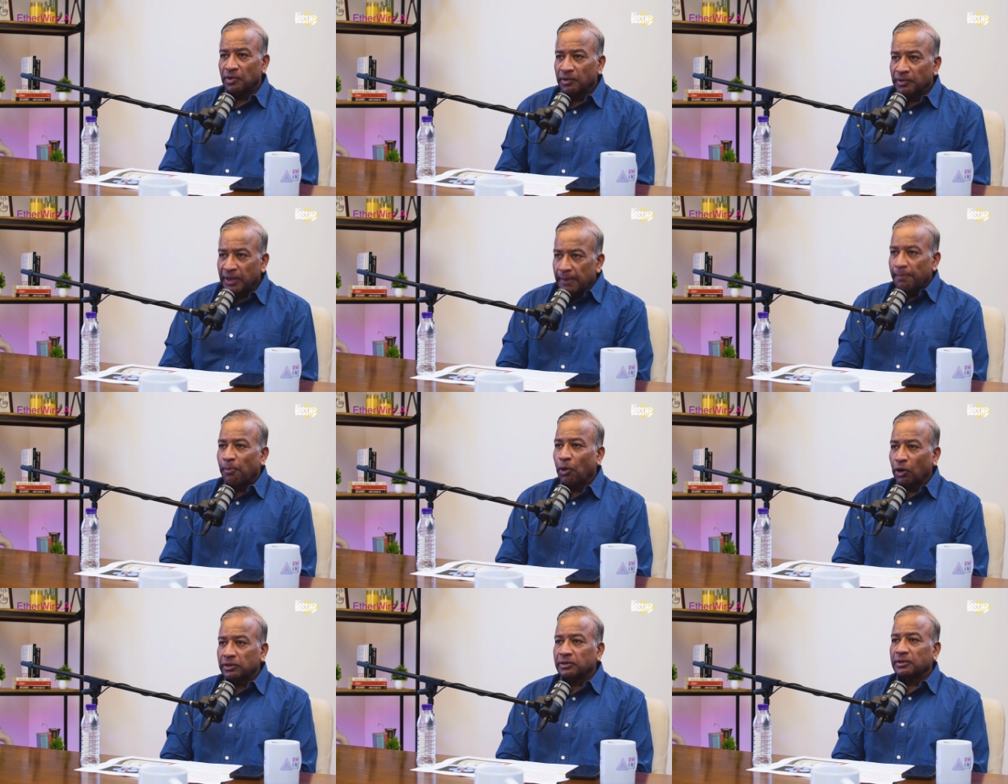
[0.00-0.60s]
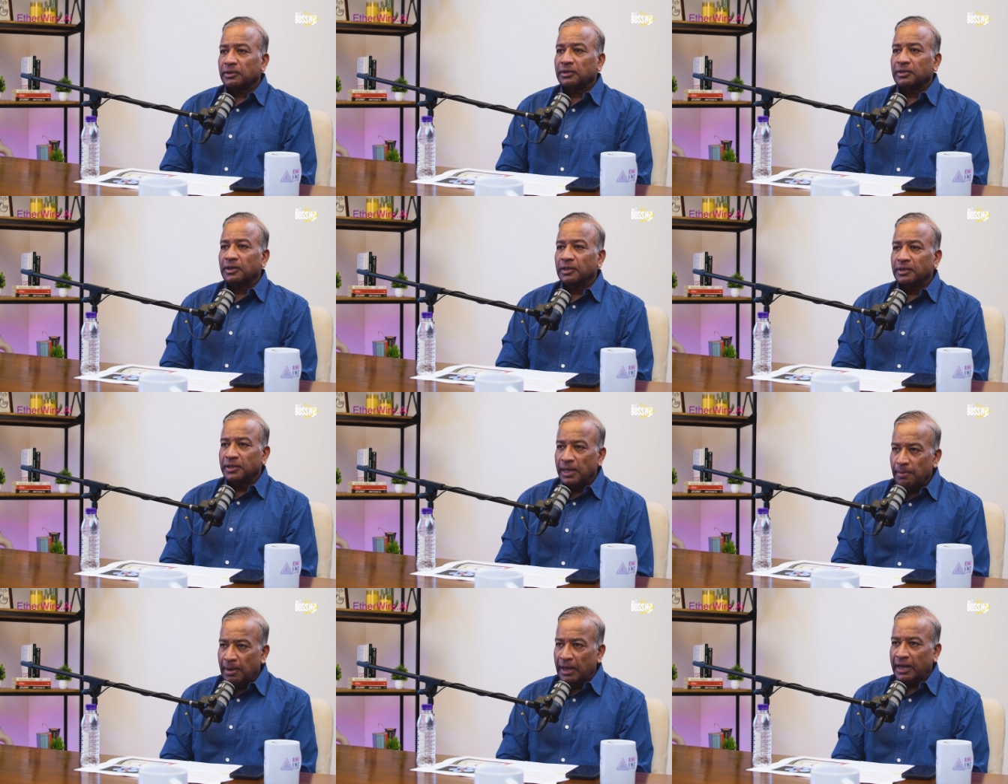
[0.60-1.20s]
They bought
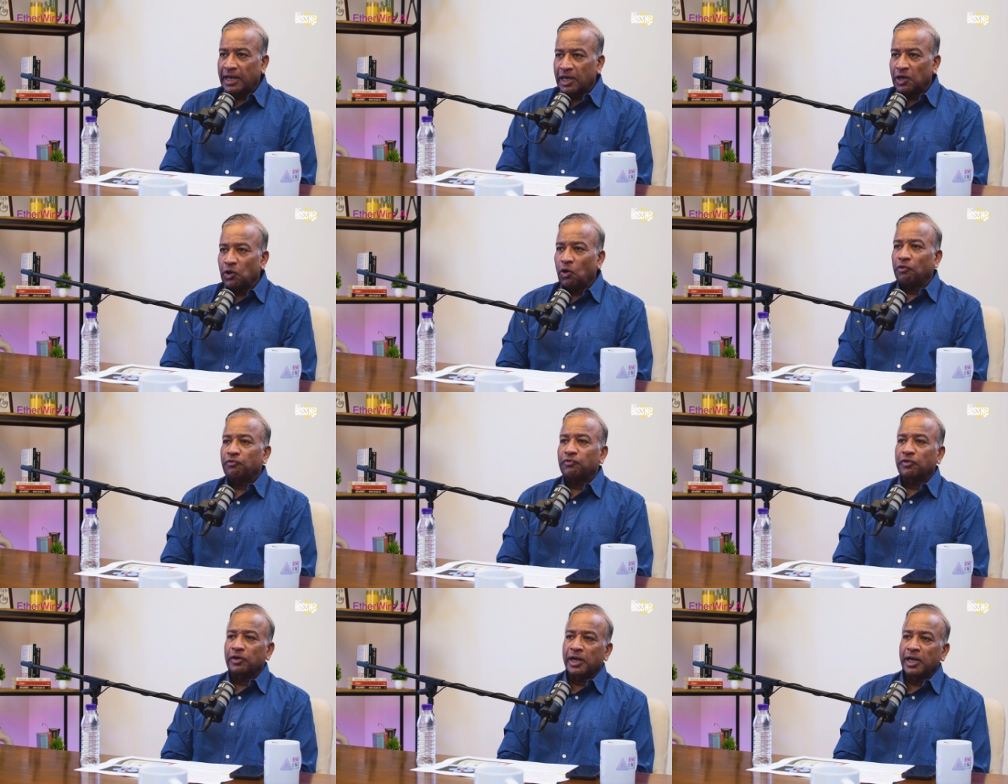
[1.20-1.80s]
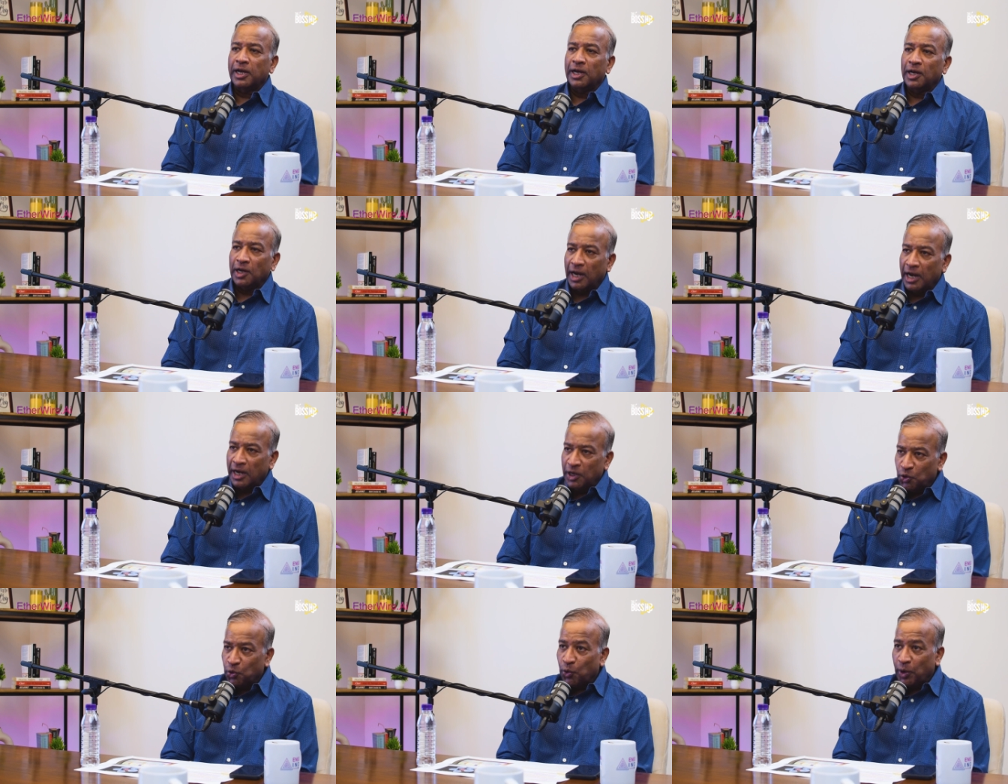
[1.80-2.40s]
the American offering
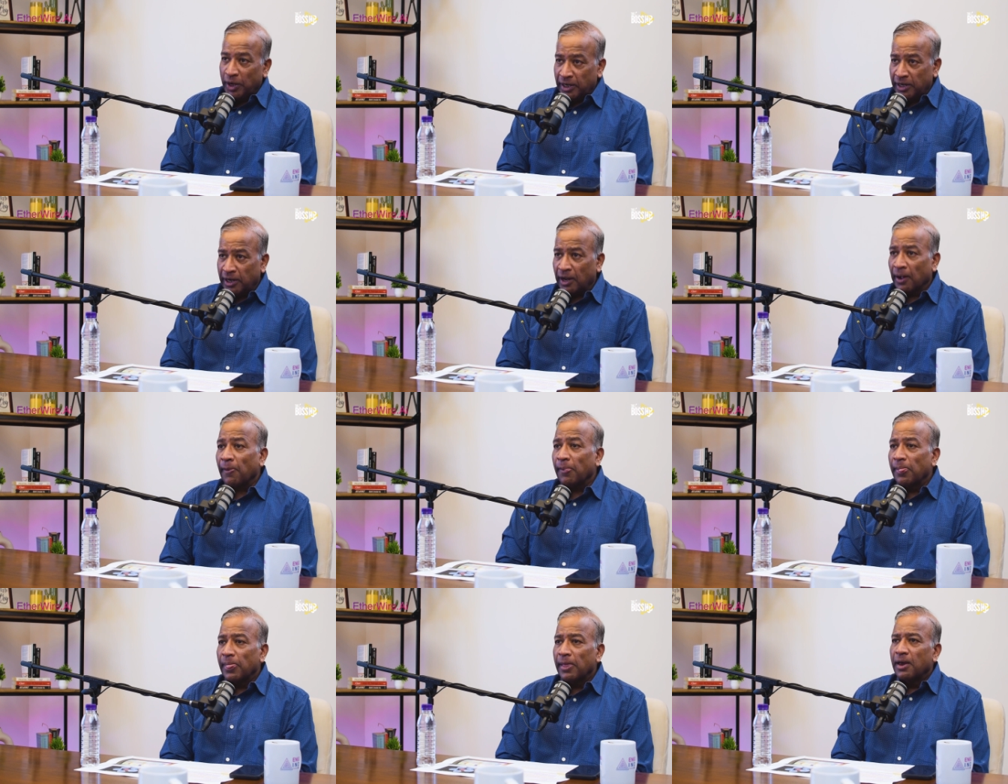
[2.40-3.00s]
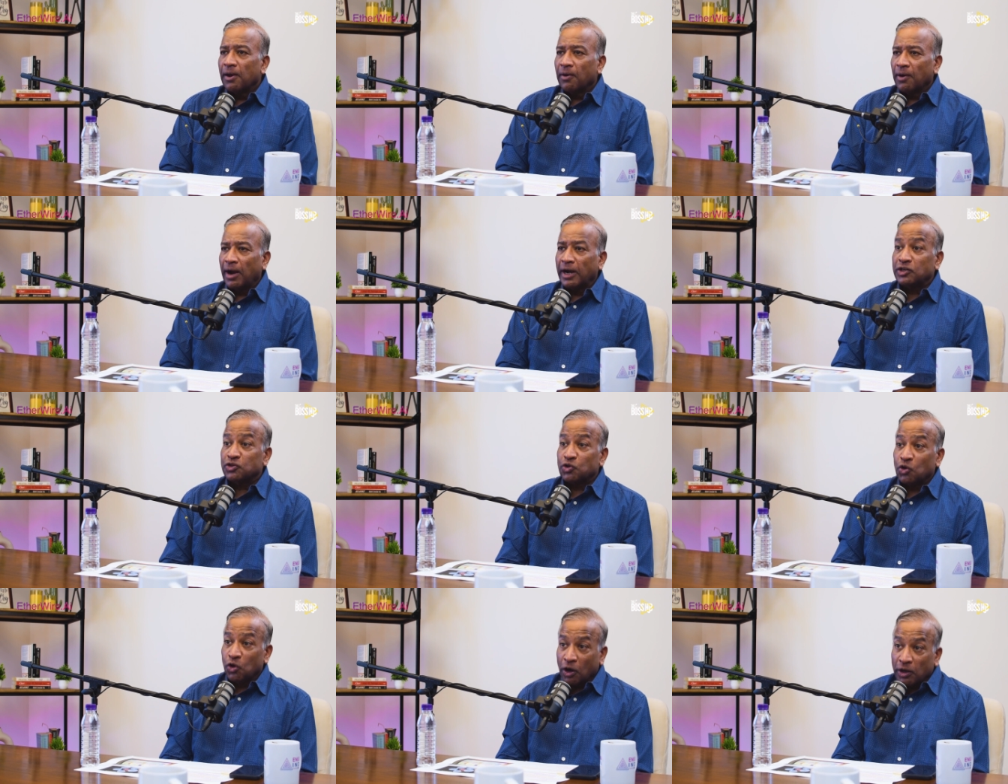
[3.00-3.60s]
into India, hmm.
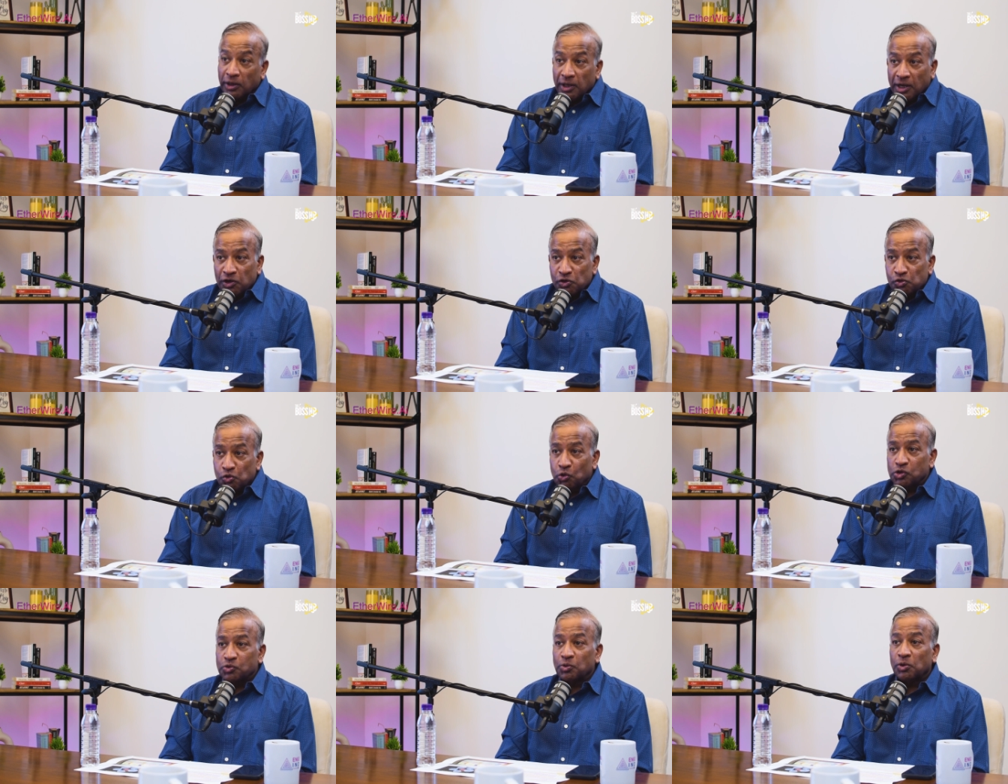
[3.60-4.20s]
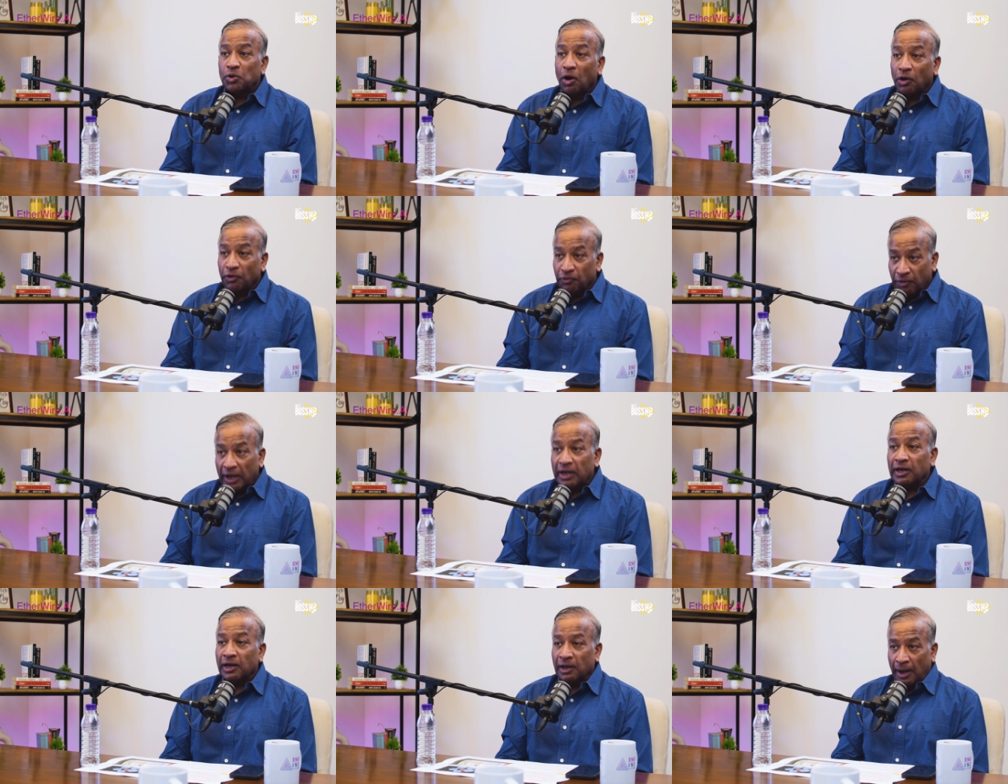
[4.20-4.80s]
right? So a lot of the controls were not
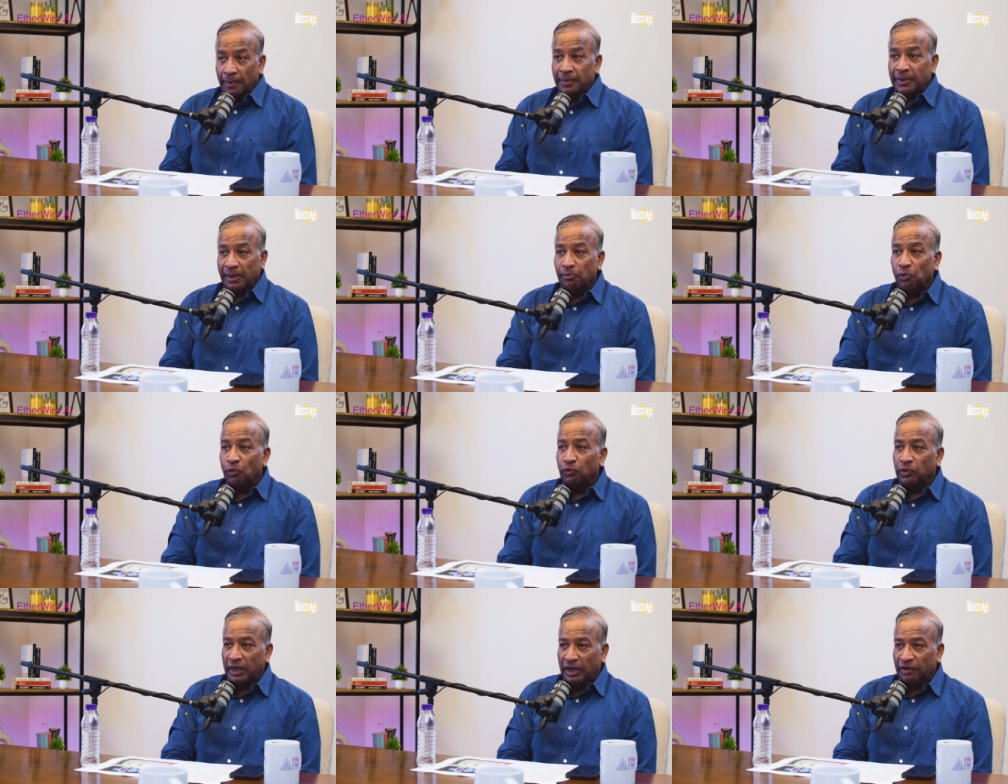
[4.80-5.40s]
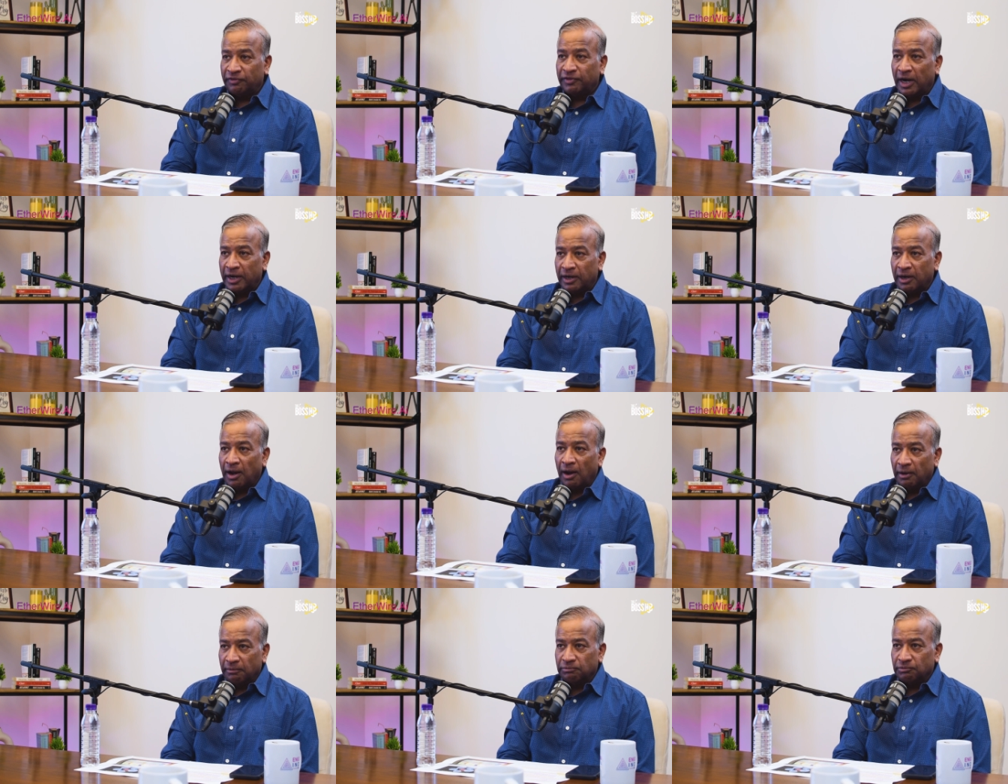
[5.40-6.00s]
regular. I mean, they hmm. moved a
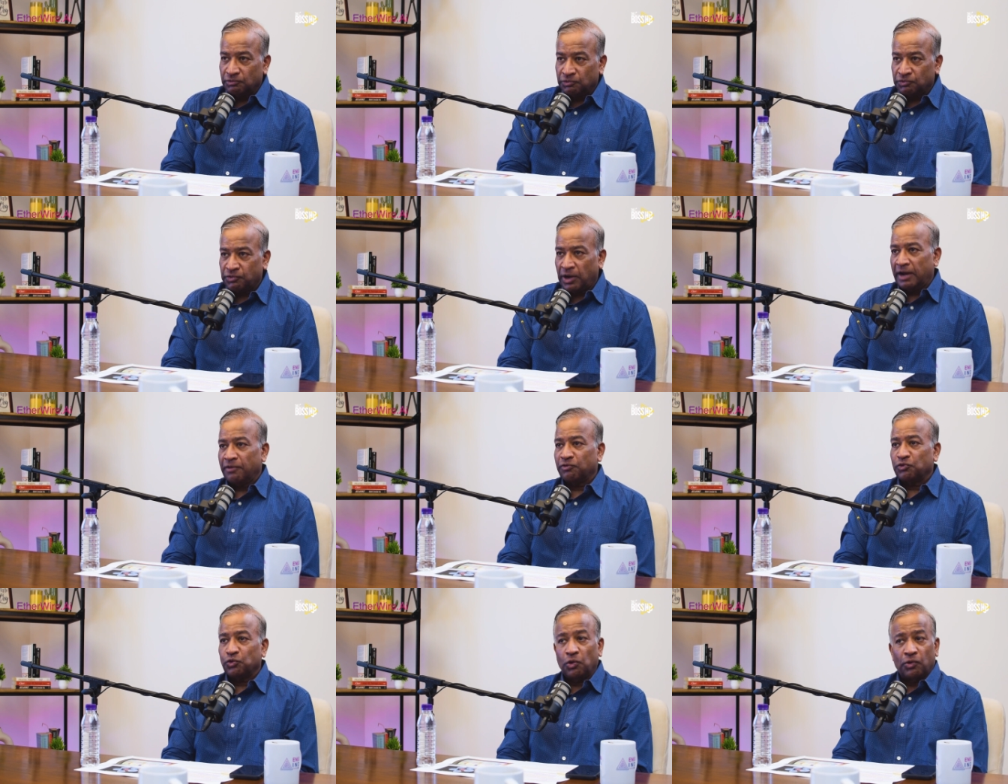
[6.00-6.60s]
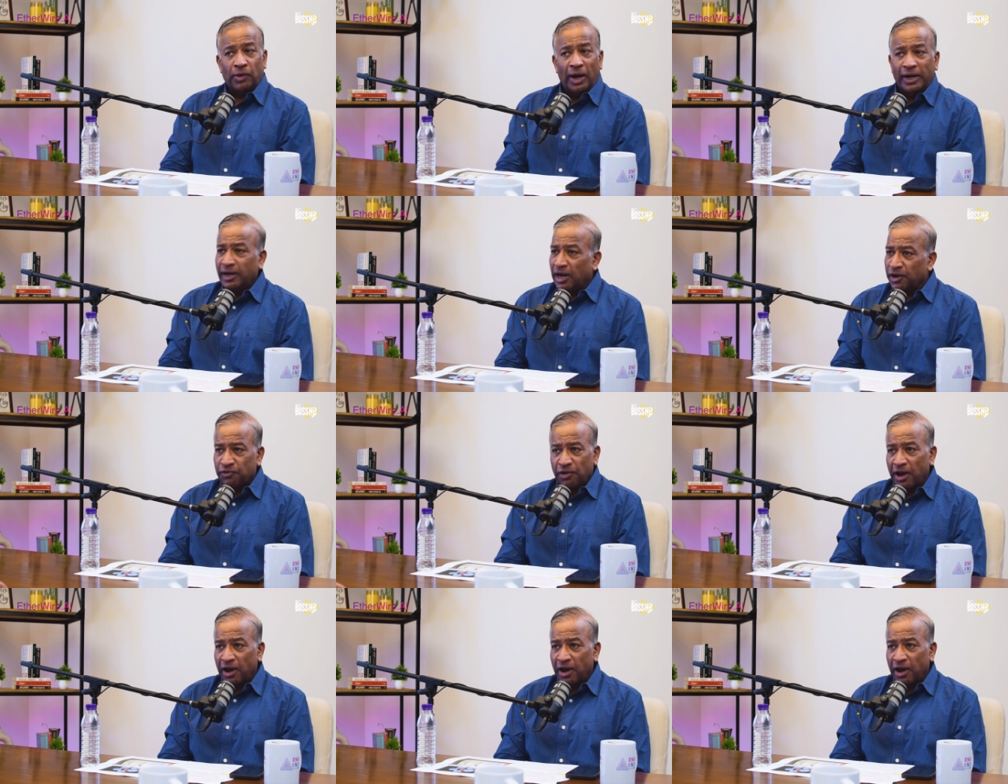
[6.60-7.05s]
left-hand drive to a right-hand